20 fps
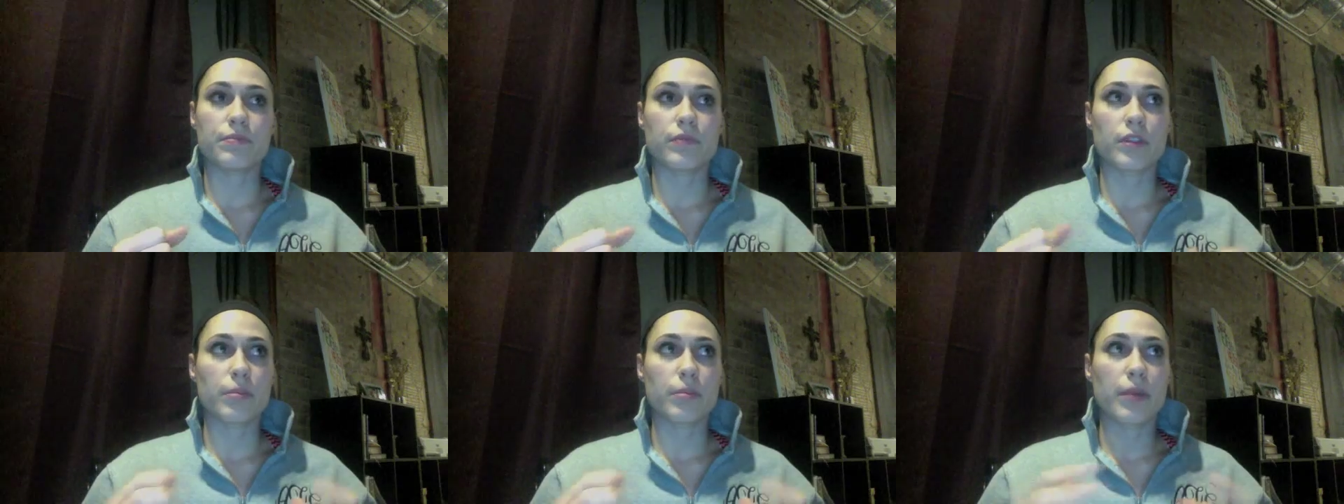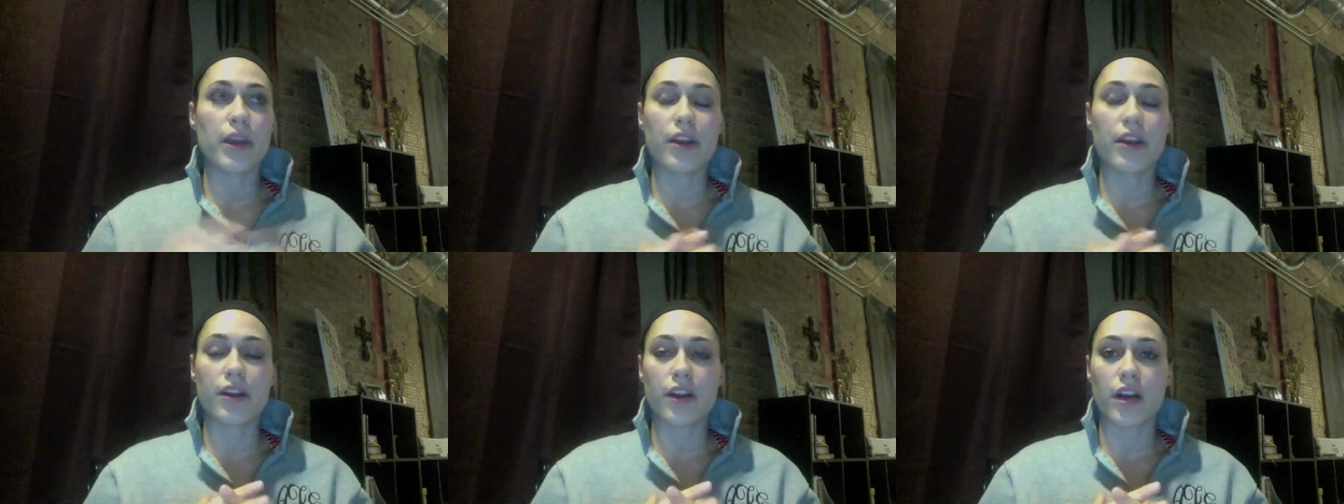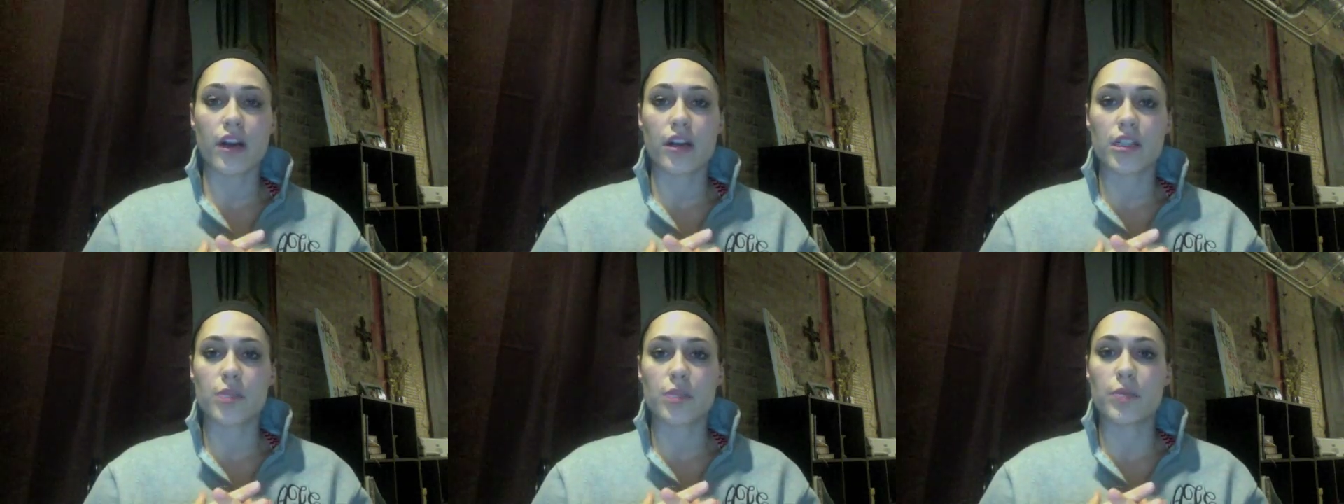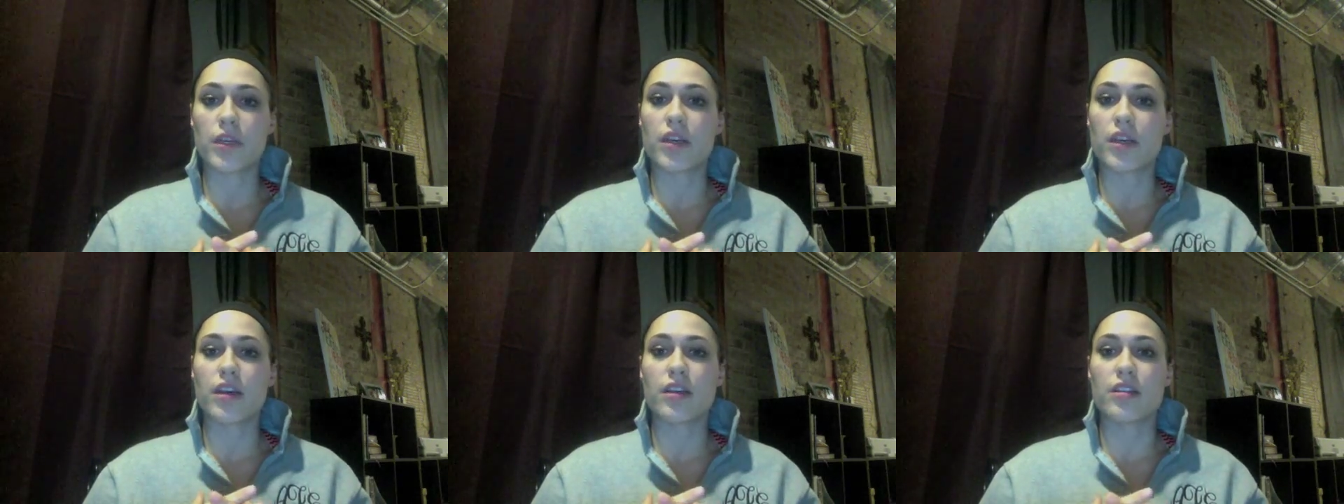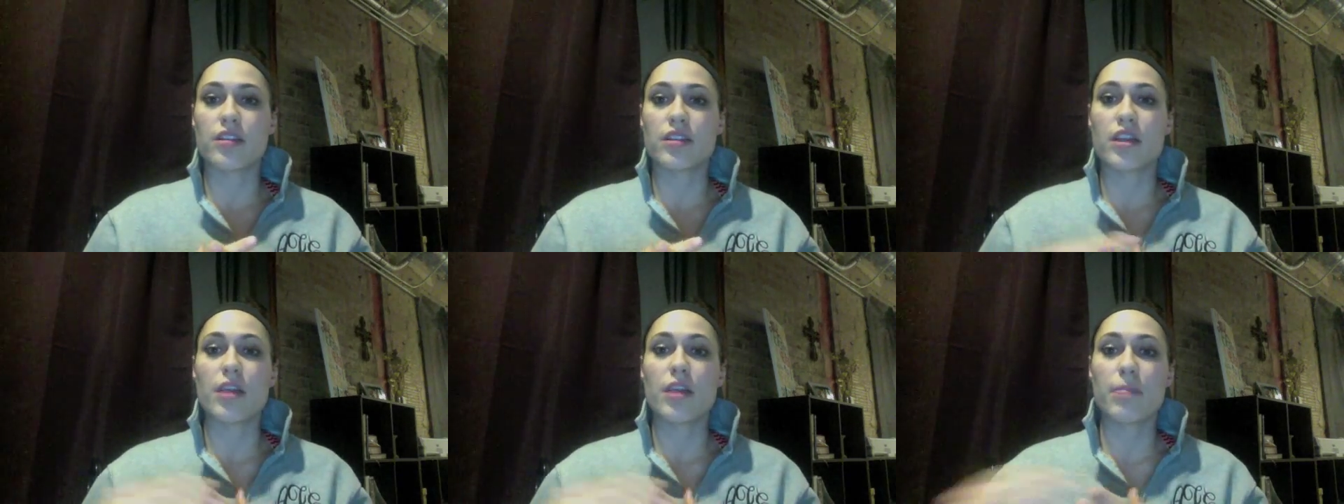paradox
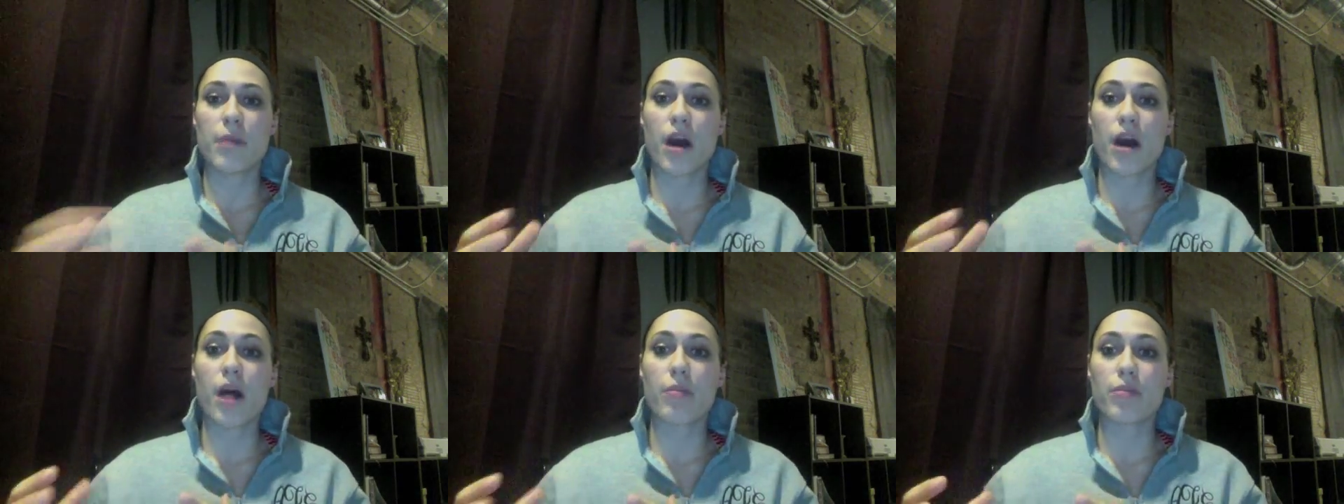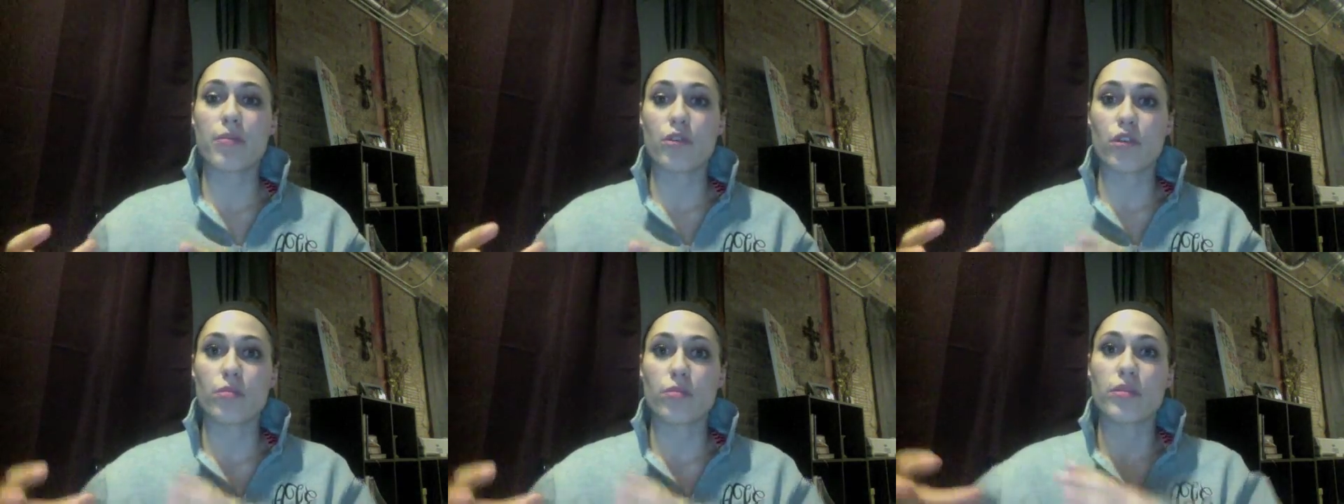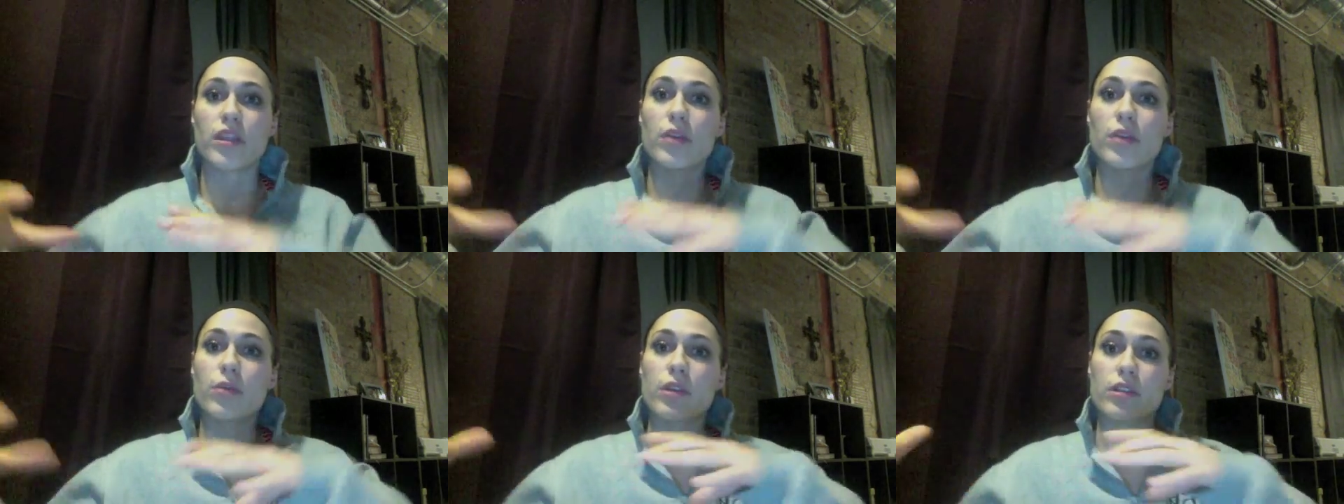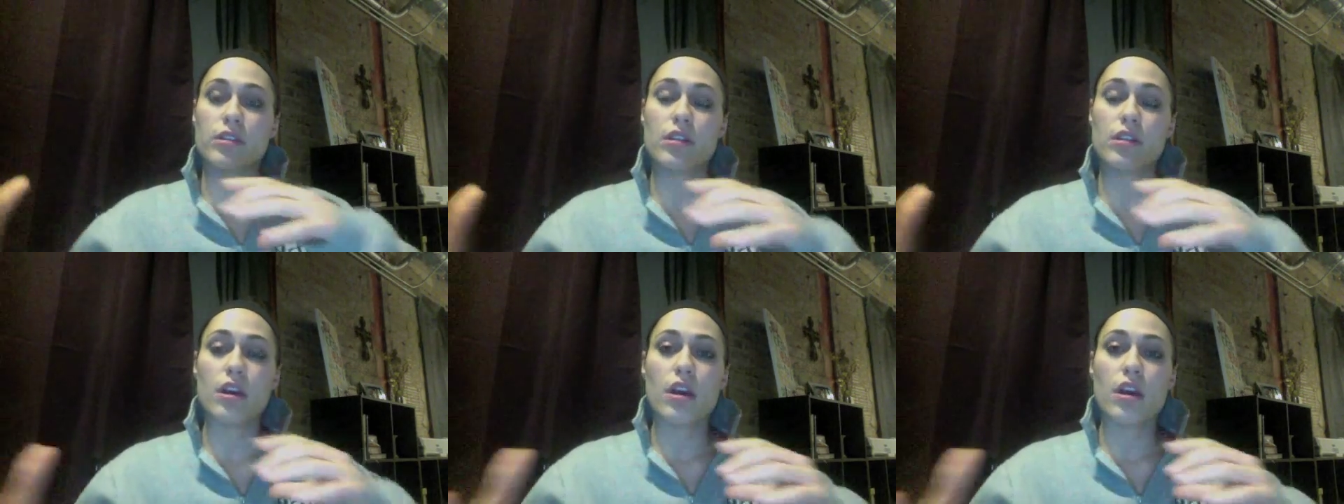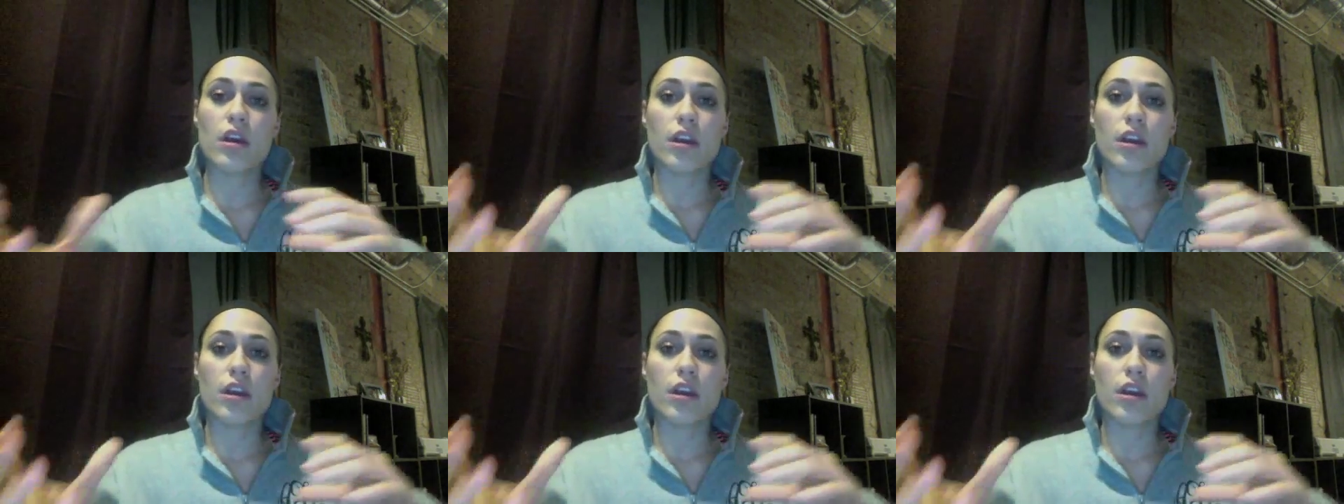because hip-hop normally was,